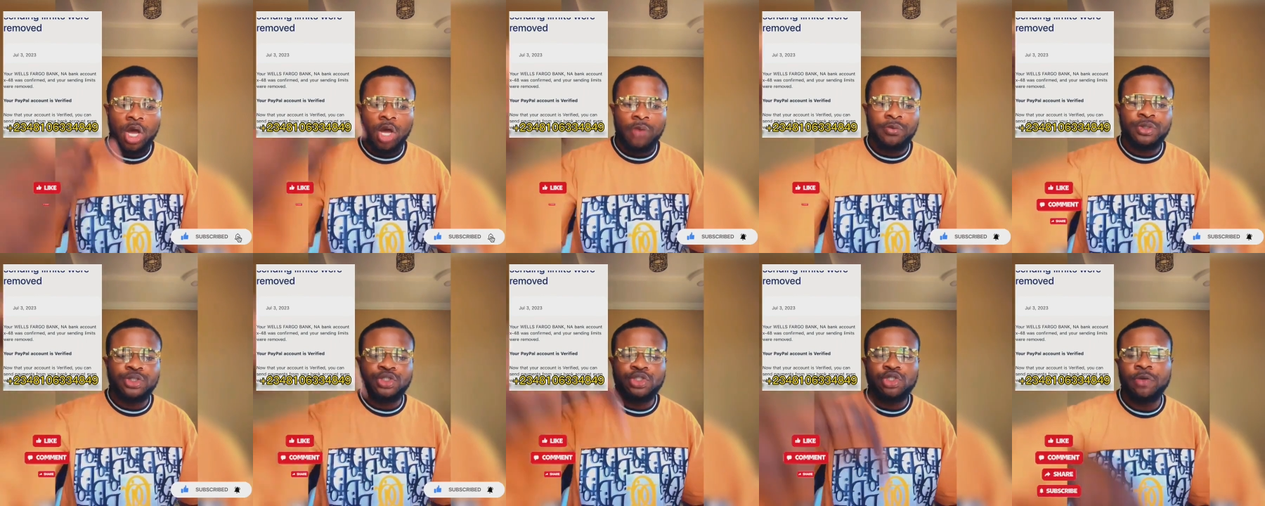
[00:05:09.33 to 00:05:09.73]

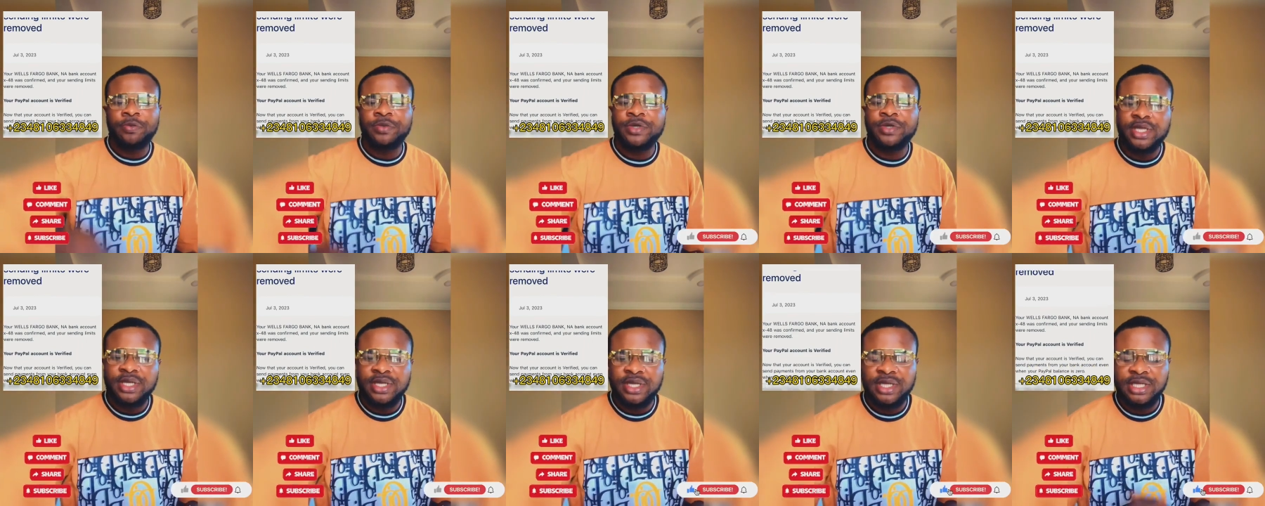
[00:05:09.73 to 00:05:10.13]
I'll be
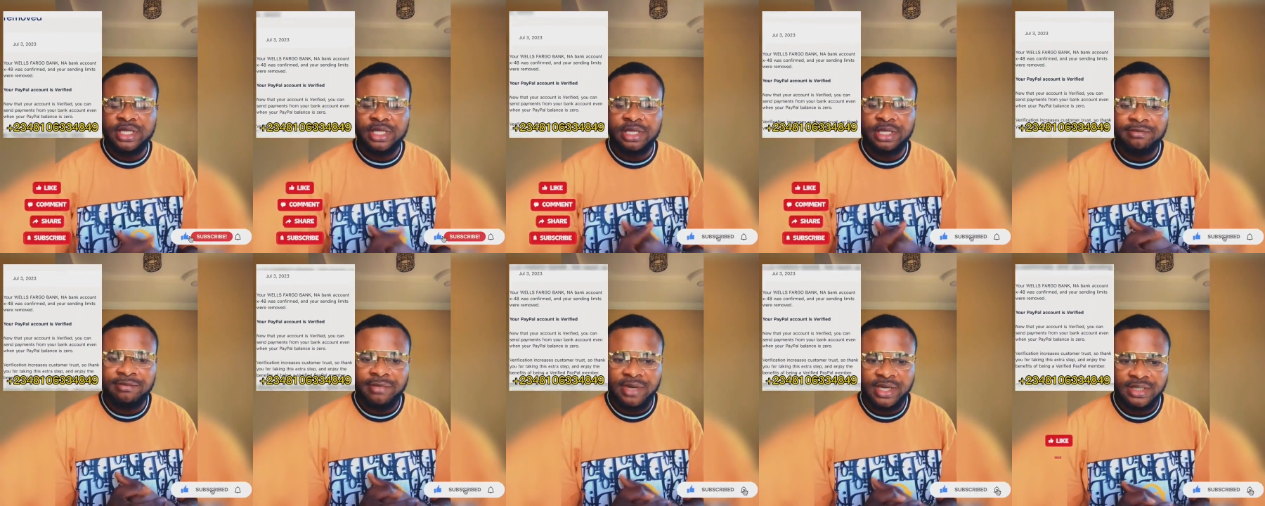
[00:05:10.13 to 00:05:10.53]
dropping a
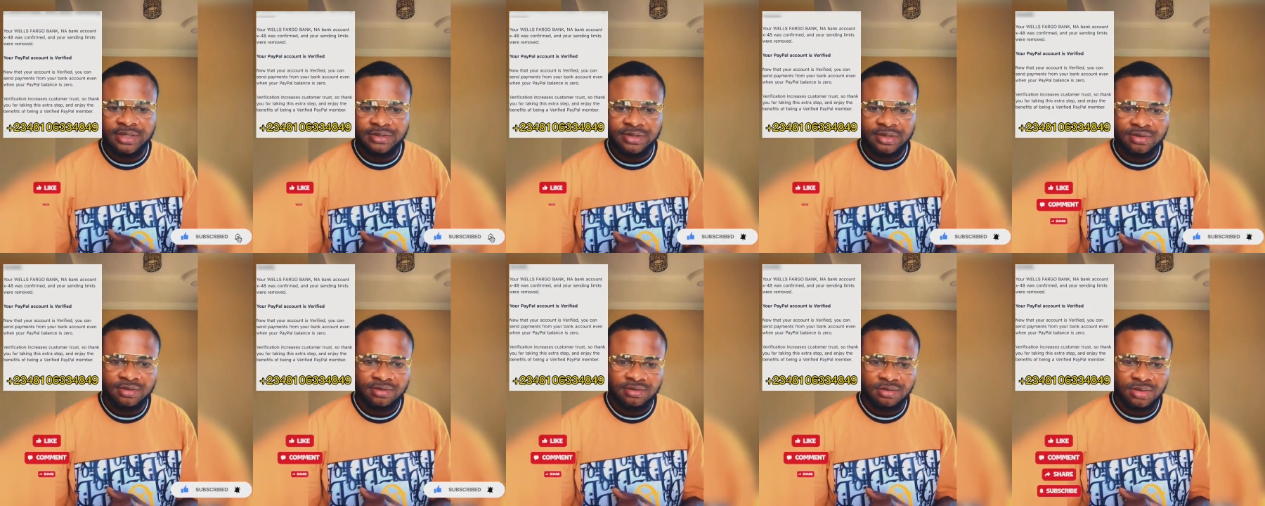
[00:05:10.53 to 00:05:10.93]
link in my
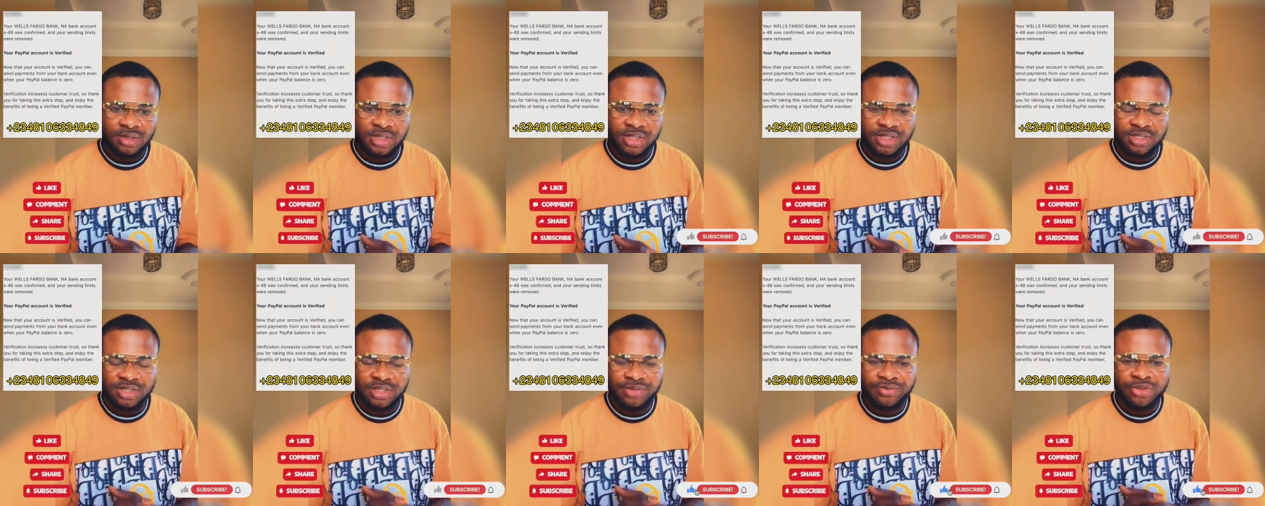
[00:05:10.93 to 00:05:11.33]

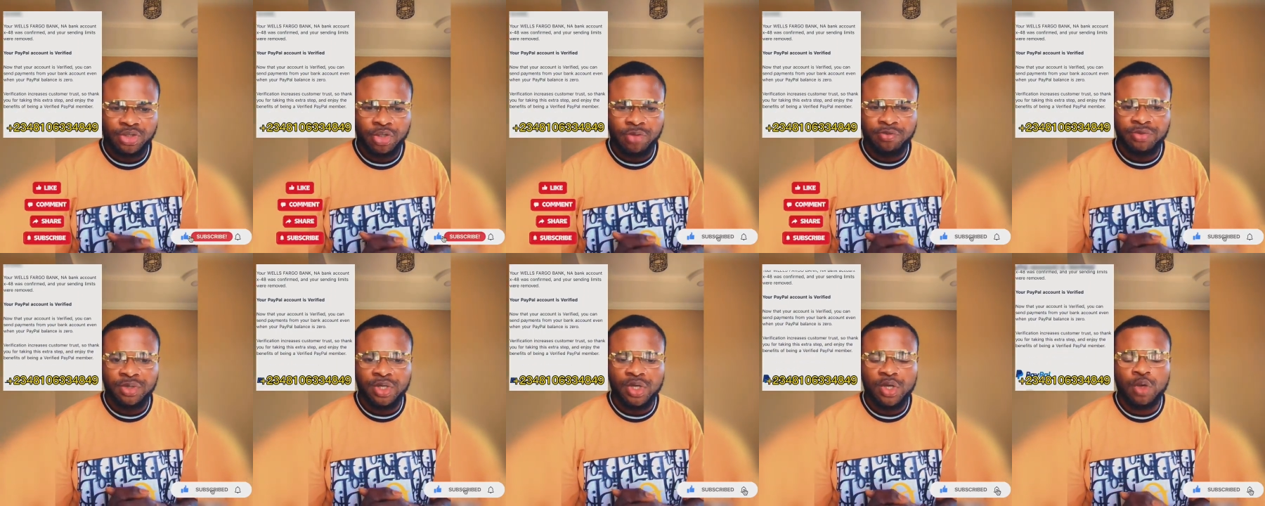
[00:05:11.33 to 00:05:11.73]

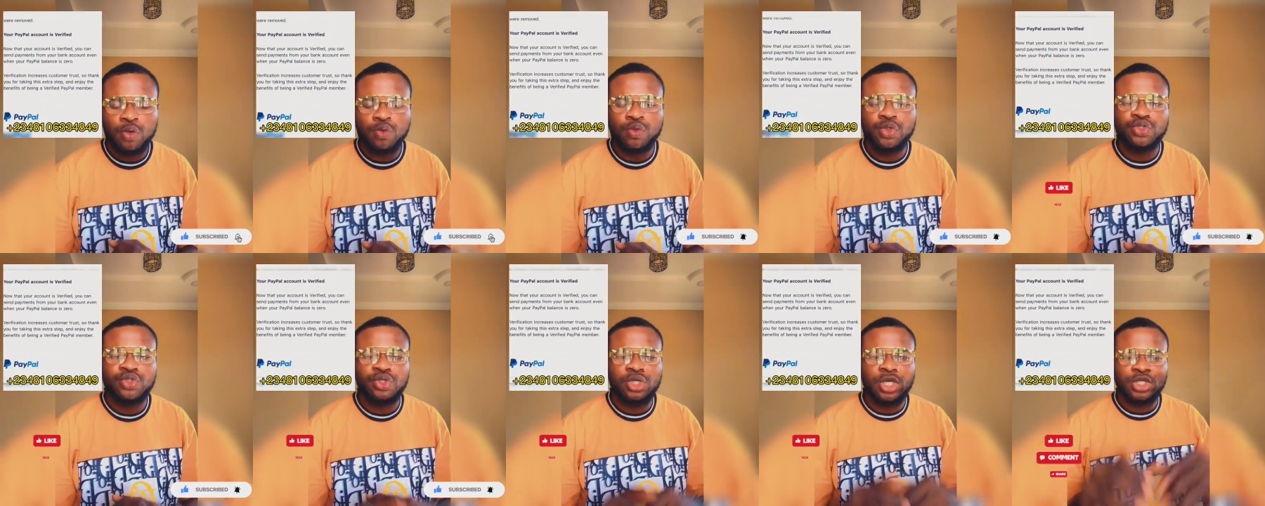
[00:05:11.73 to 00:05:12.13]
description below,
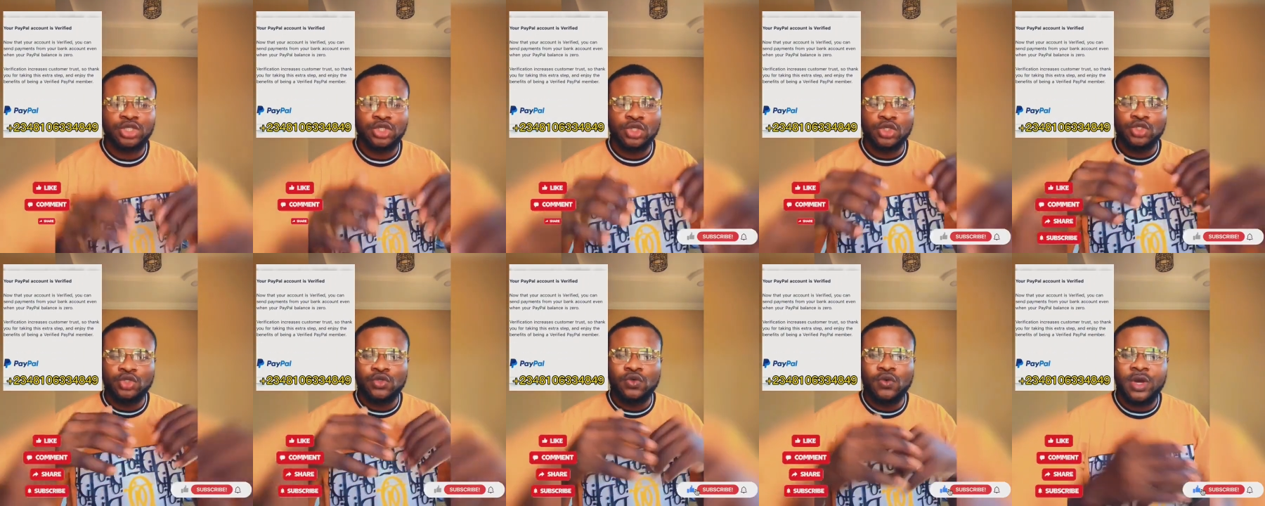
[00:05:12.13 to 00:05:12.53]
which you can
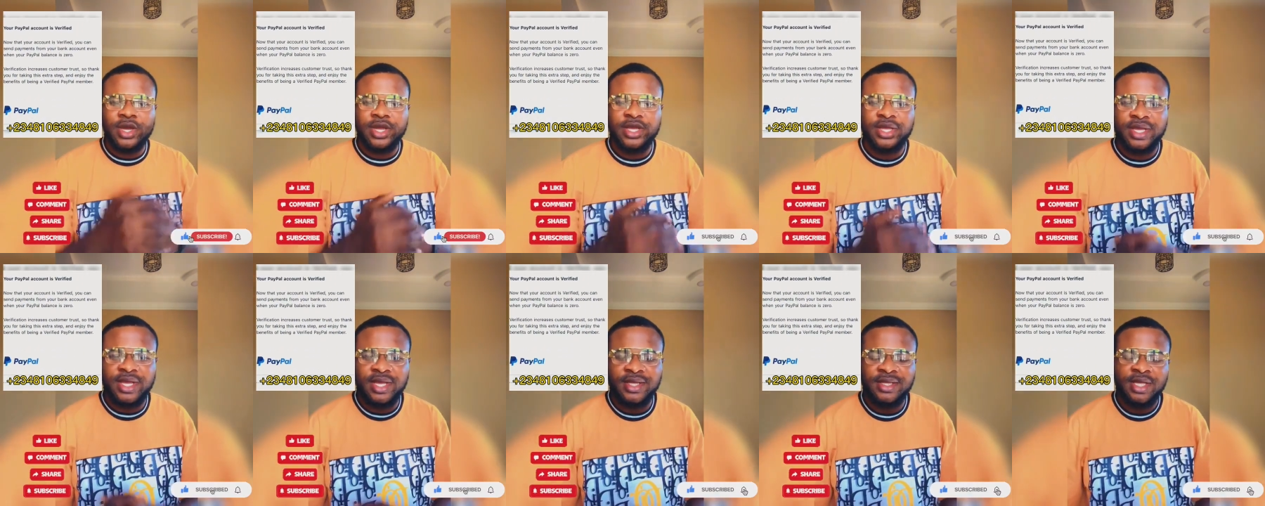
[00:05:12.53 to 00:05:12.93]
just go
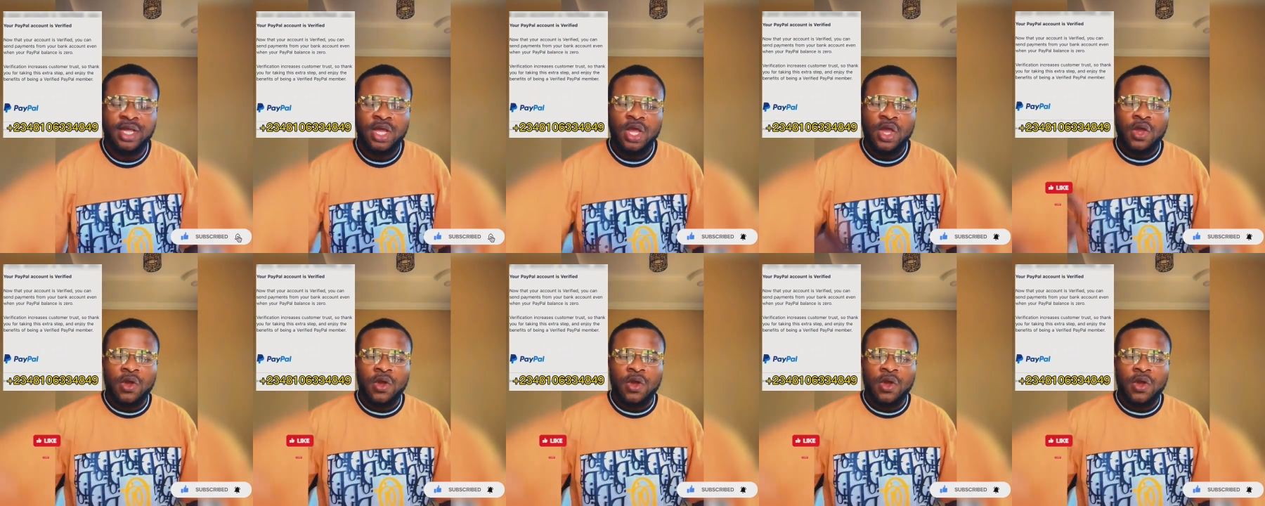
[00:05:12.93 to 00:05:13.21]
ahead,